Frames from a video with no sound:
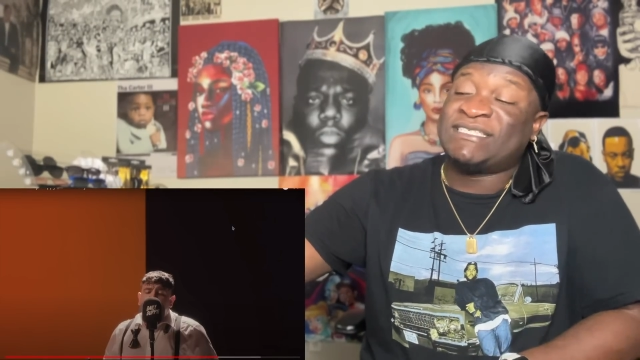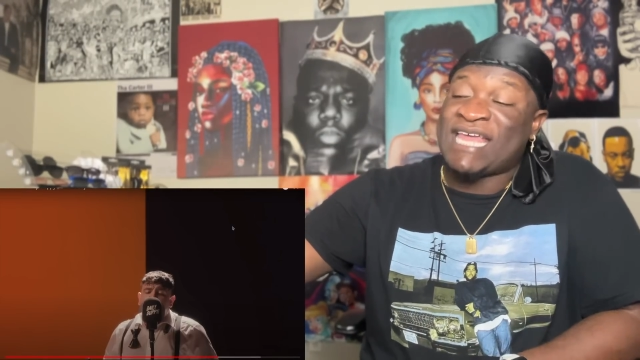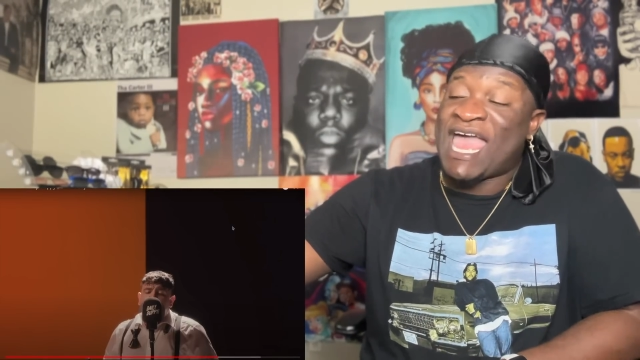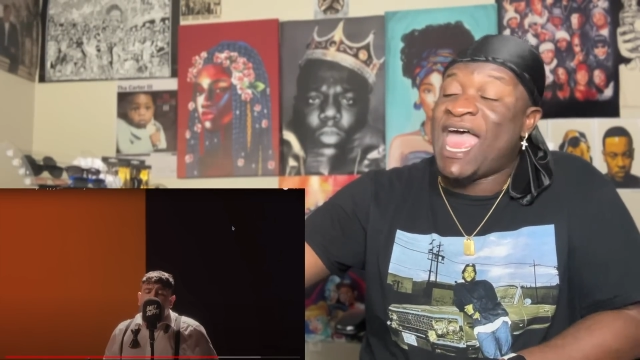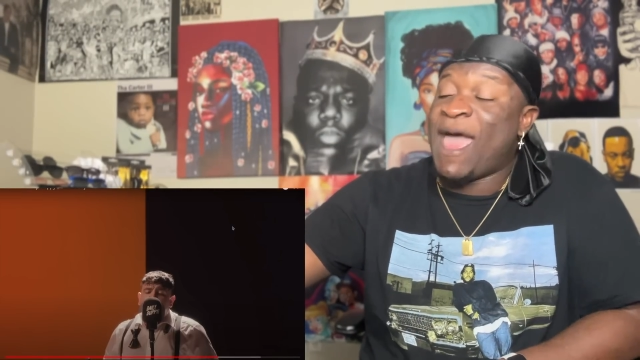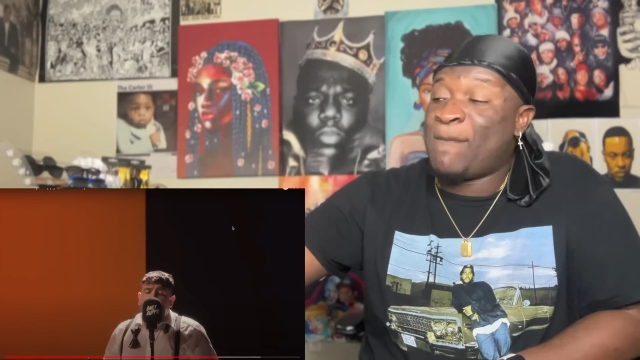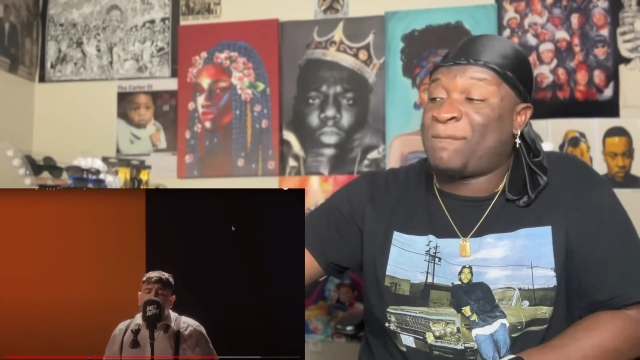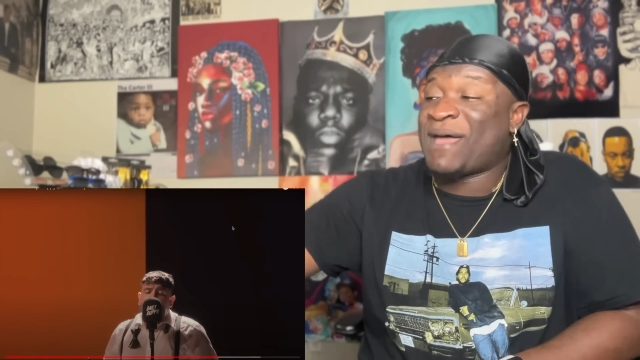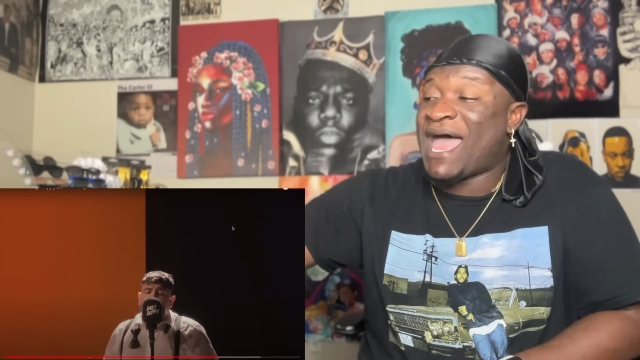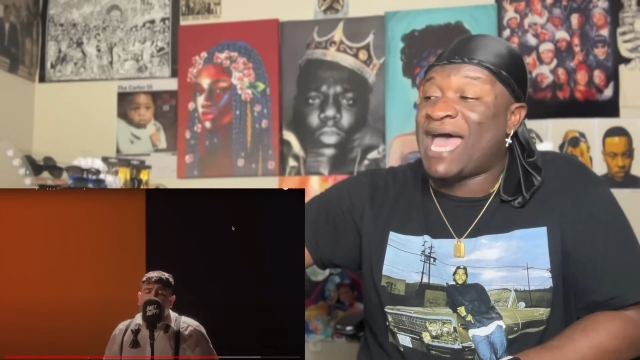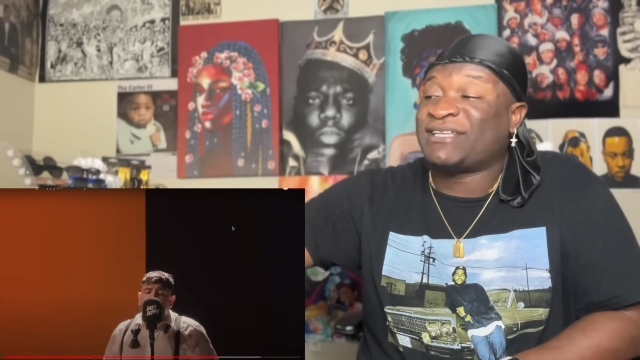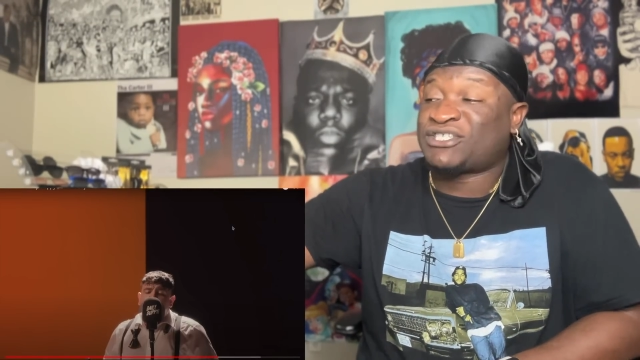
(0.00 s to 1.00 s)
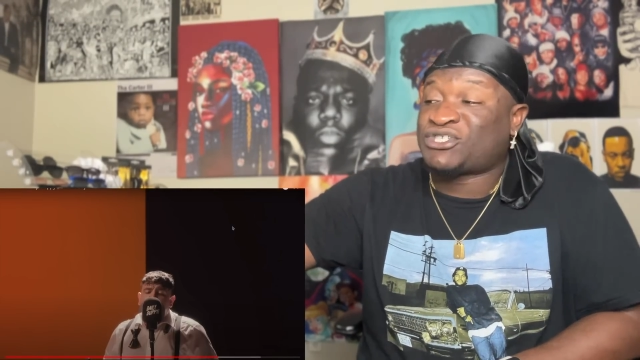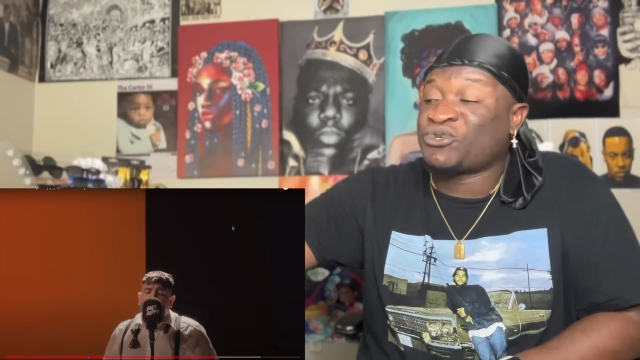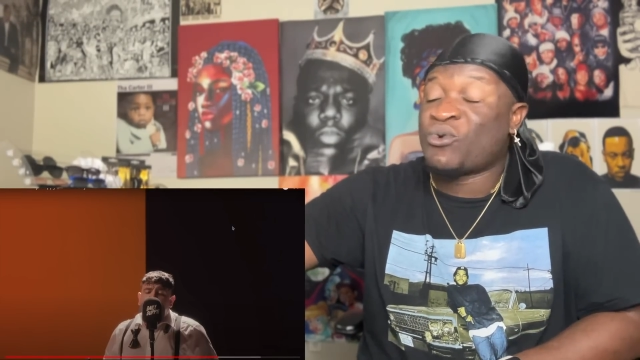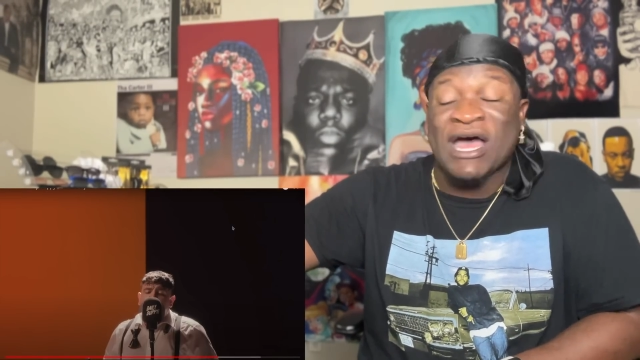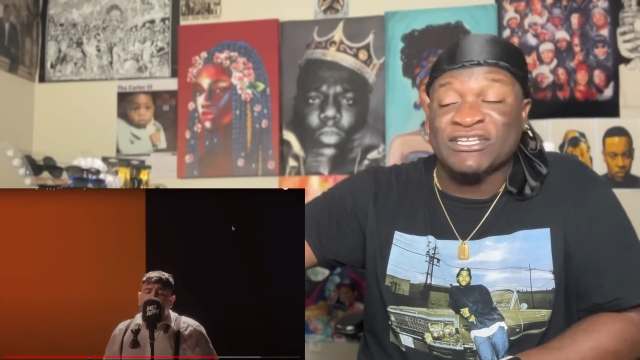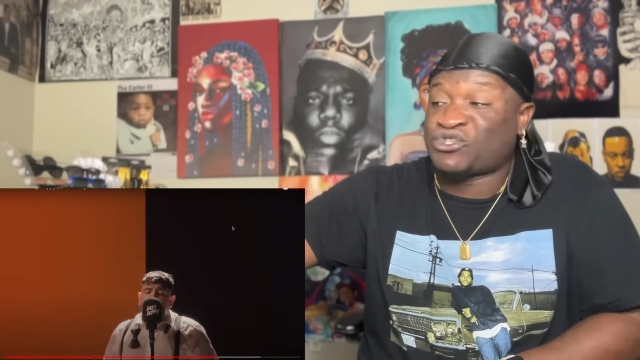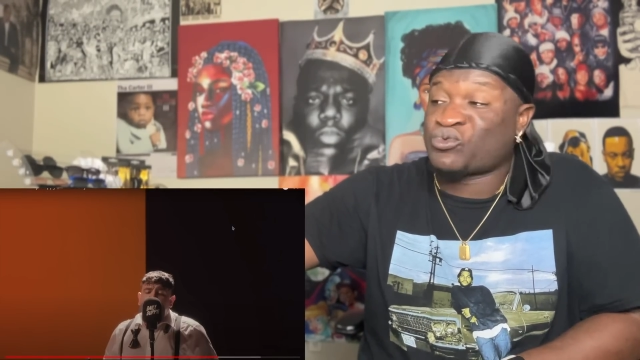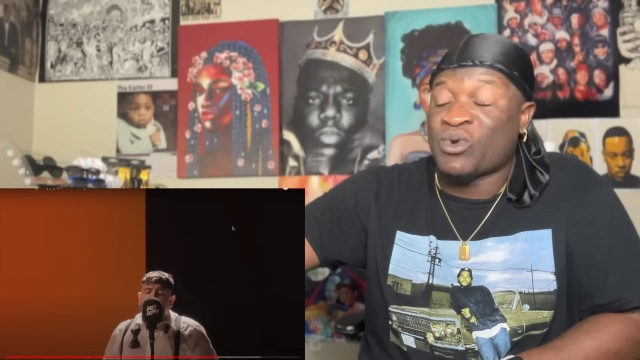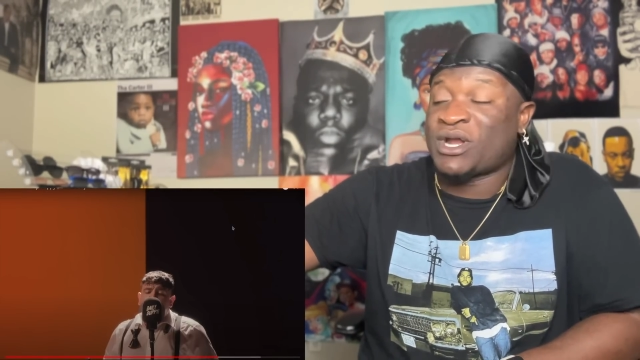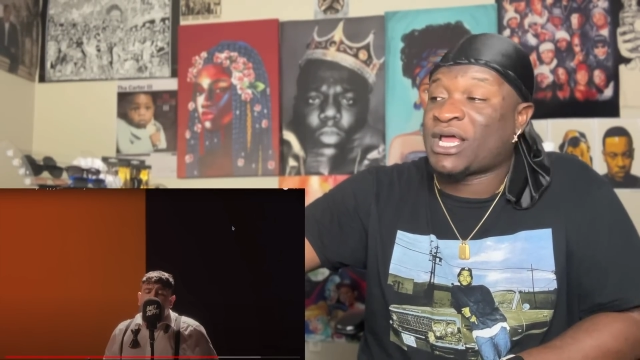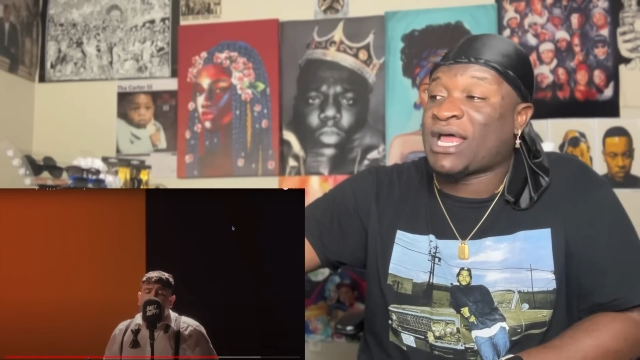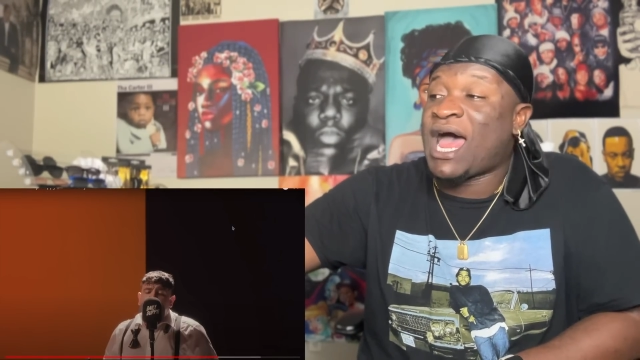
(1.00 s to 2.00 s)
dad had passed too. I swear
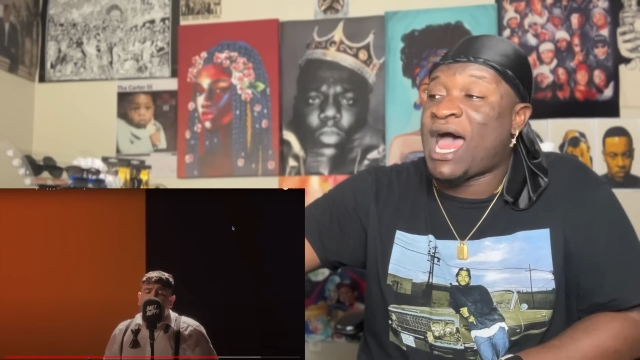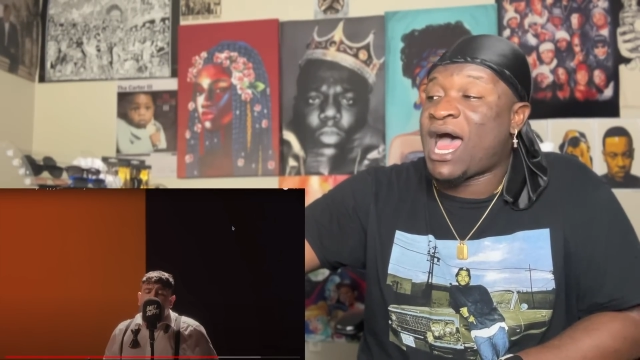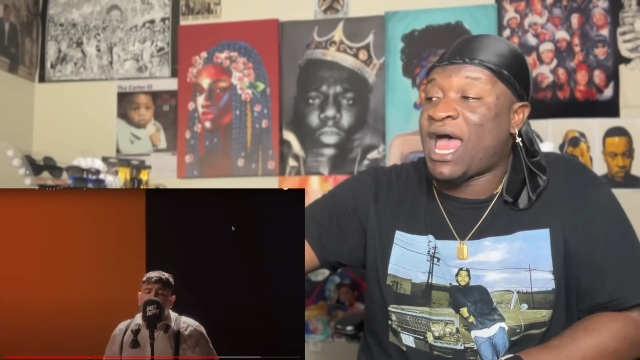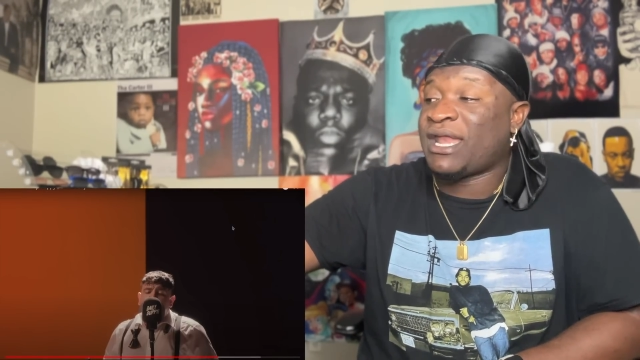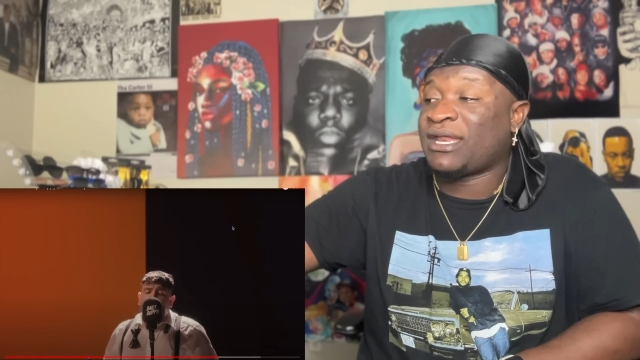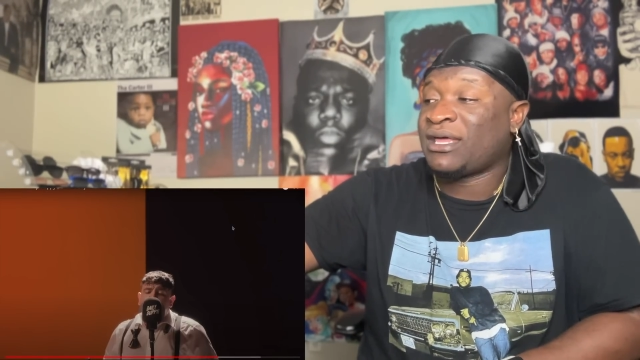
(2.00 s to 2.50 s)
to God,